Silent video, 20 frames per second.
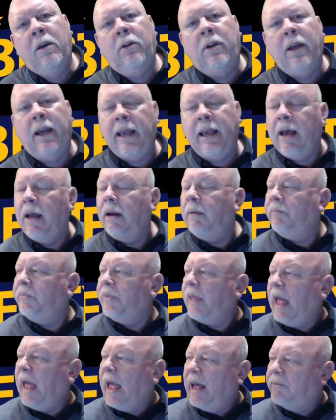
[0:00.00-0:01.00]
to get
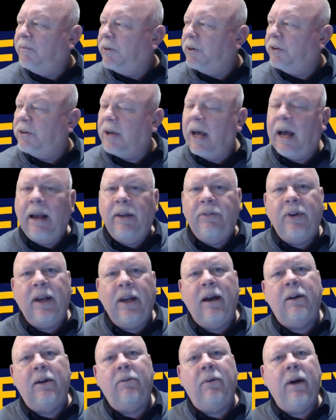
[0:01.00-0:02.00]

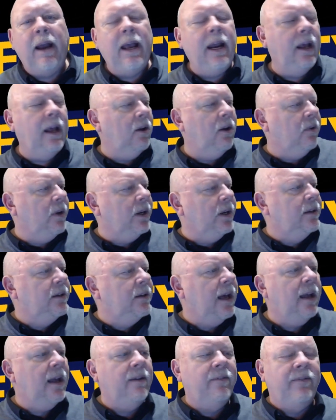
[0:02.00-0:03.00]
advertising on radio and
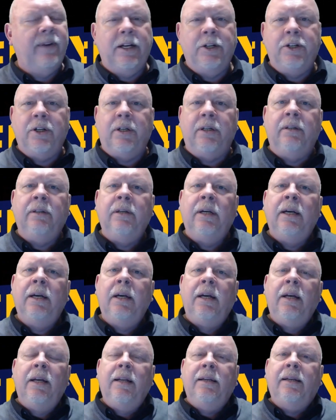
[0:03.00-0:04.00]
television,
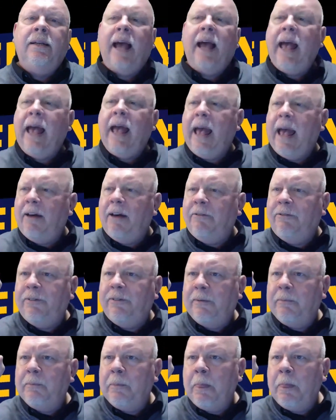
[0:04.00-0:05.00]
to
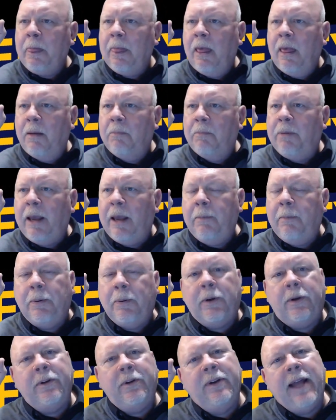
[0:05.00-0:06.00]
have
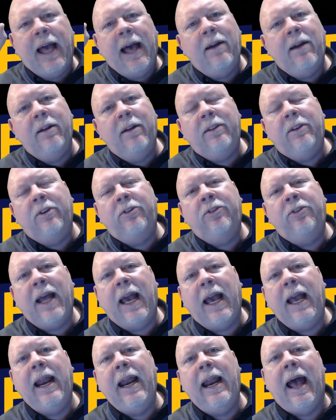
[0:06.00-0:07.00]
people down at the
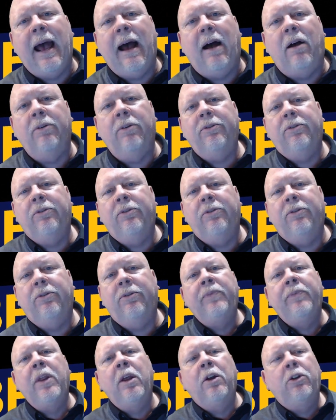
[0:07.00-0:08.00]
State House
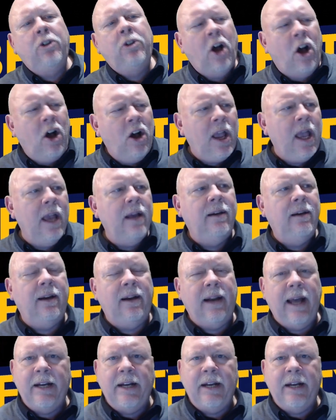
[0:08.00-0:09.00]
talking to
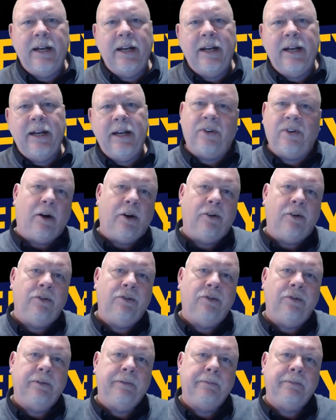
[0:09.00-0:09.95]
legislators,